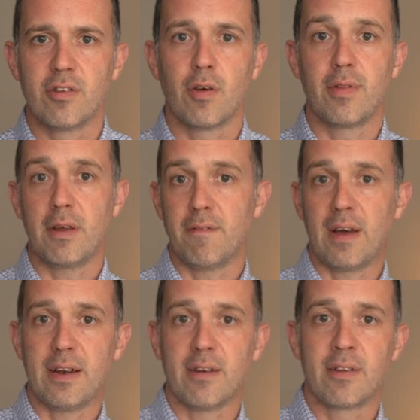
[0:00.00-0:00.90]
of the
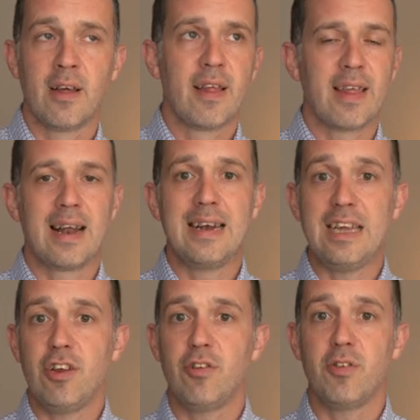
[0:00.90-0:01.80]
event that
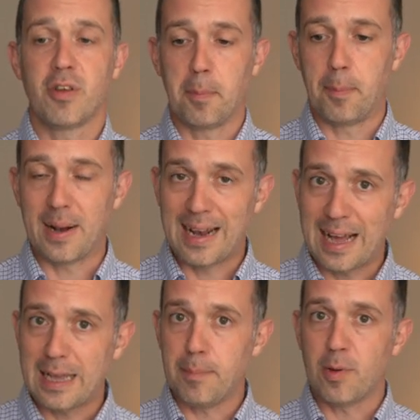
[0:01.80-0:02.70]
lead you to
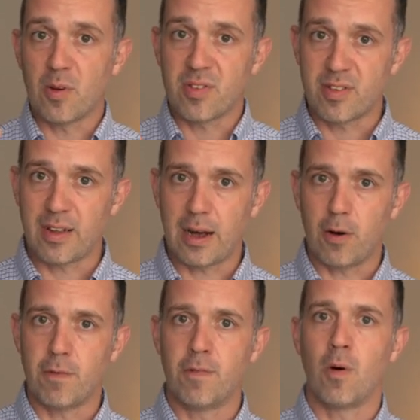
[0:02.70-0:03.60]
blame
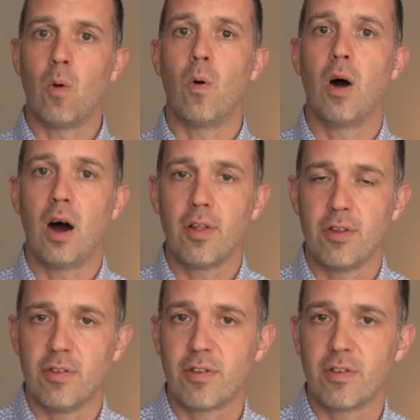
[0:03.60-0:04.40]
yourself or others.